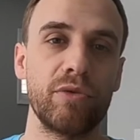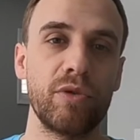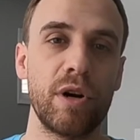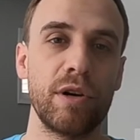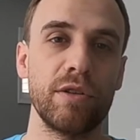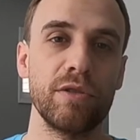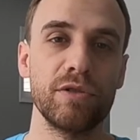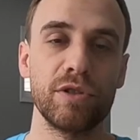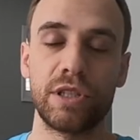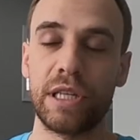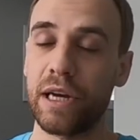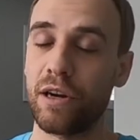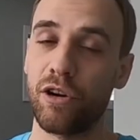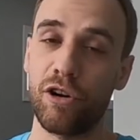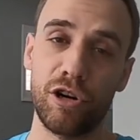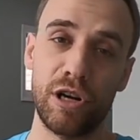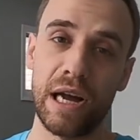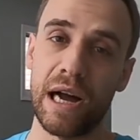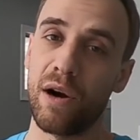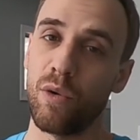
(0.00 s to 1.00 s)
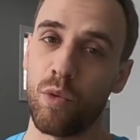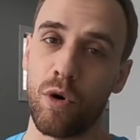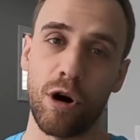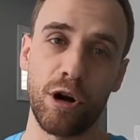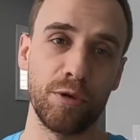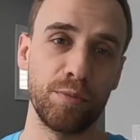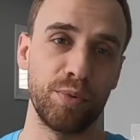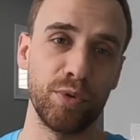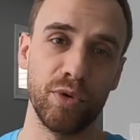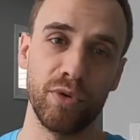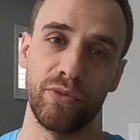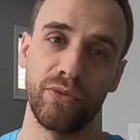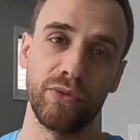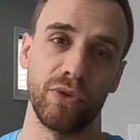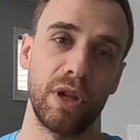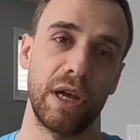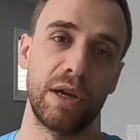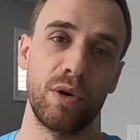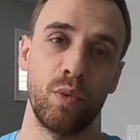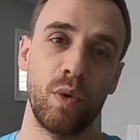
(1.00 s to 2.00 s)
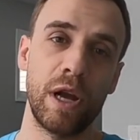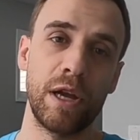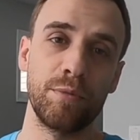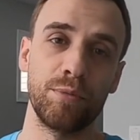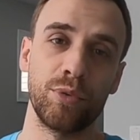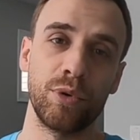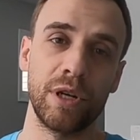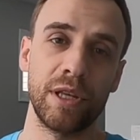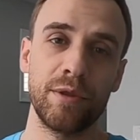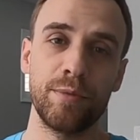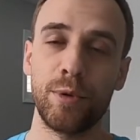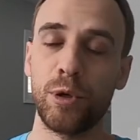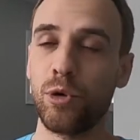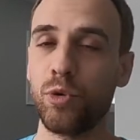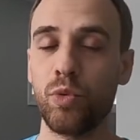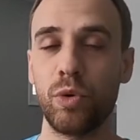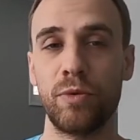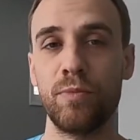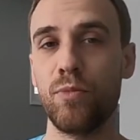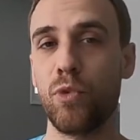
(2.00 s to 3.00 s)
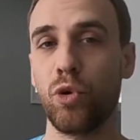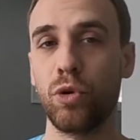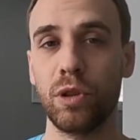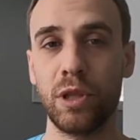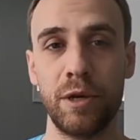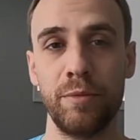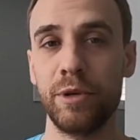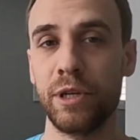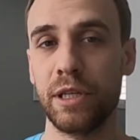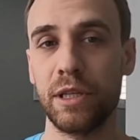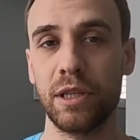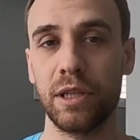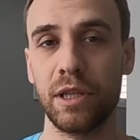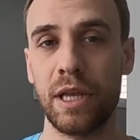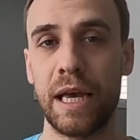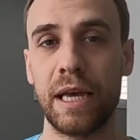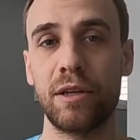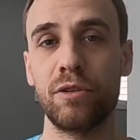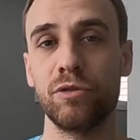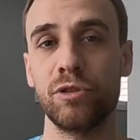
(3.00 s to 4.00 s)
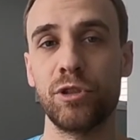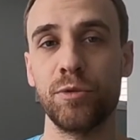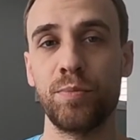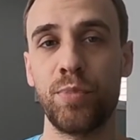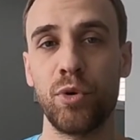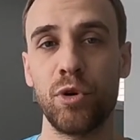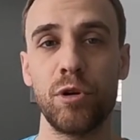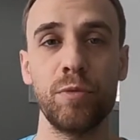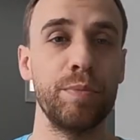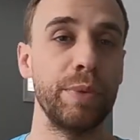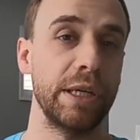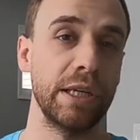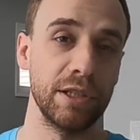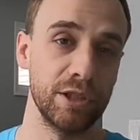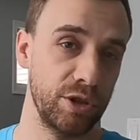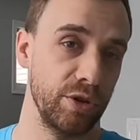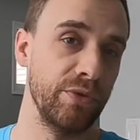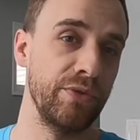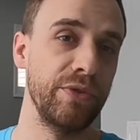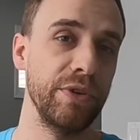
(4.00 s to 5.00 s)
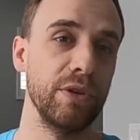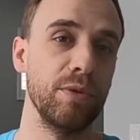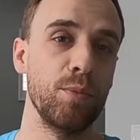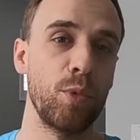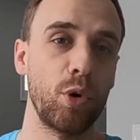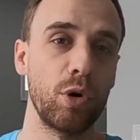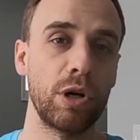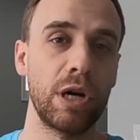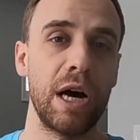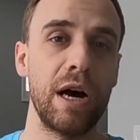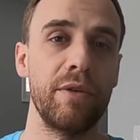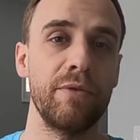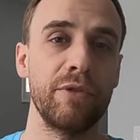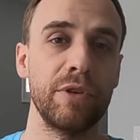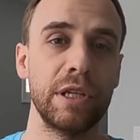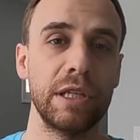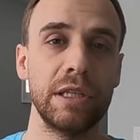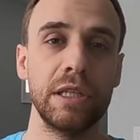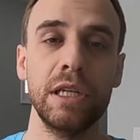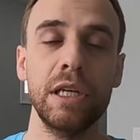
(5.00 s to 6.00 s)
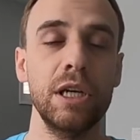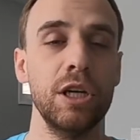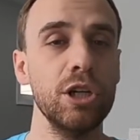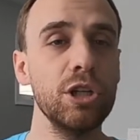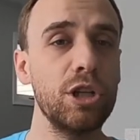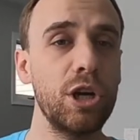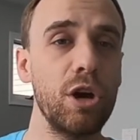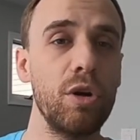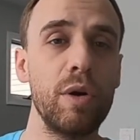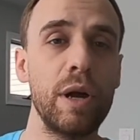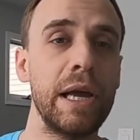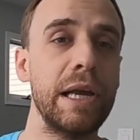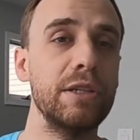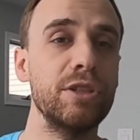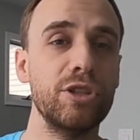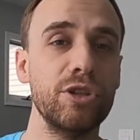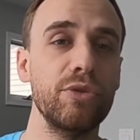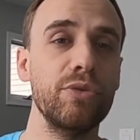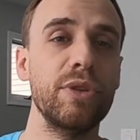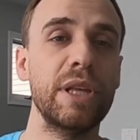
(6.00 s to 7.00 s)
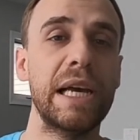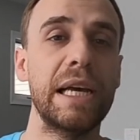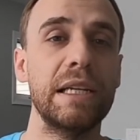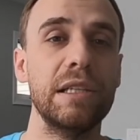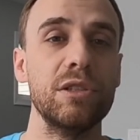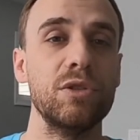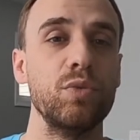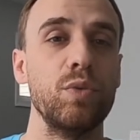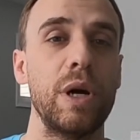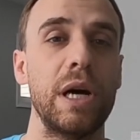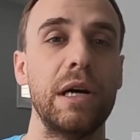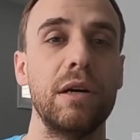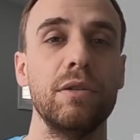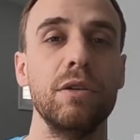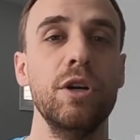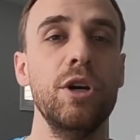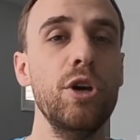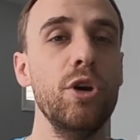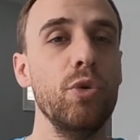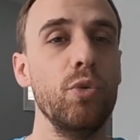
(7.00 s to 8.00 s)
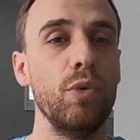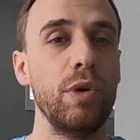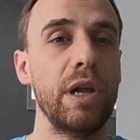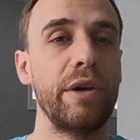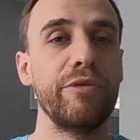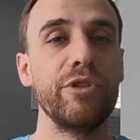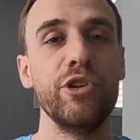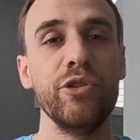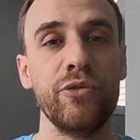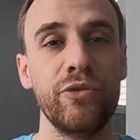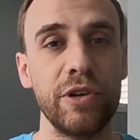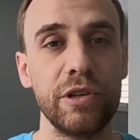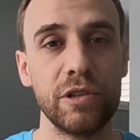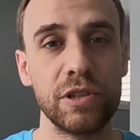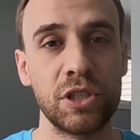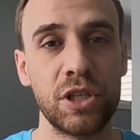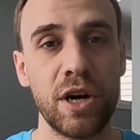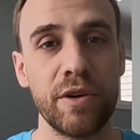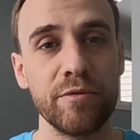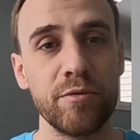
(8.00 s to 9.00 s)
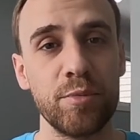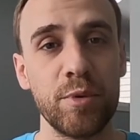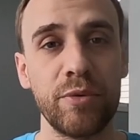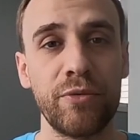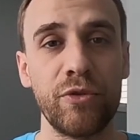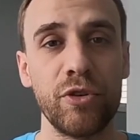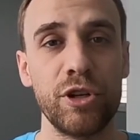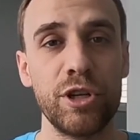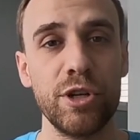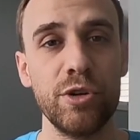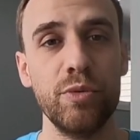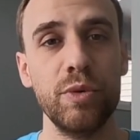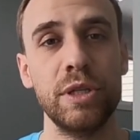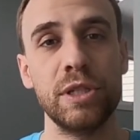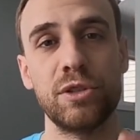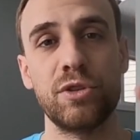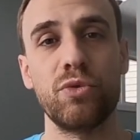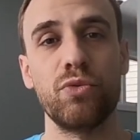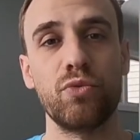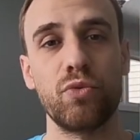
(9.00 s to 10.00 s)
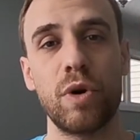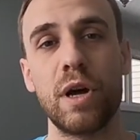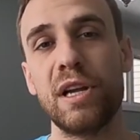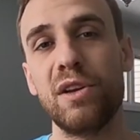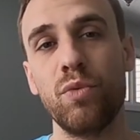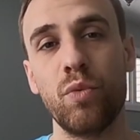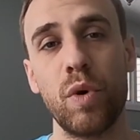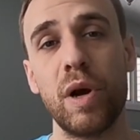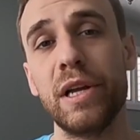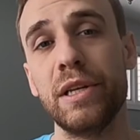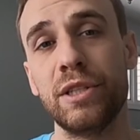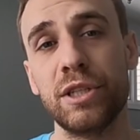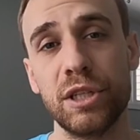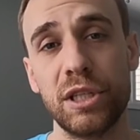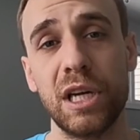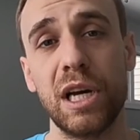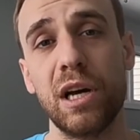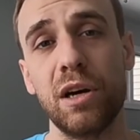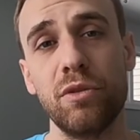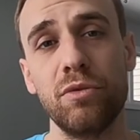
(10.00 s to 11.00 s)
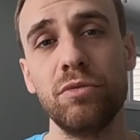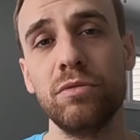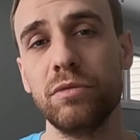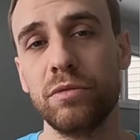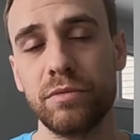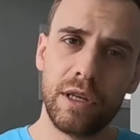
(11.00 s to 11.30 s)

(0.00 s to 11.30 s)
runners that are not waterproof, lightweight breathable with more limited ankle support because you feel more confident, go ahead do that as well. Whatever you feel is comfortable for you is the right way to go.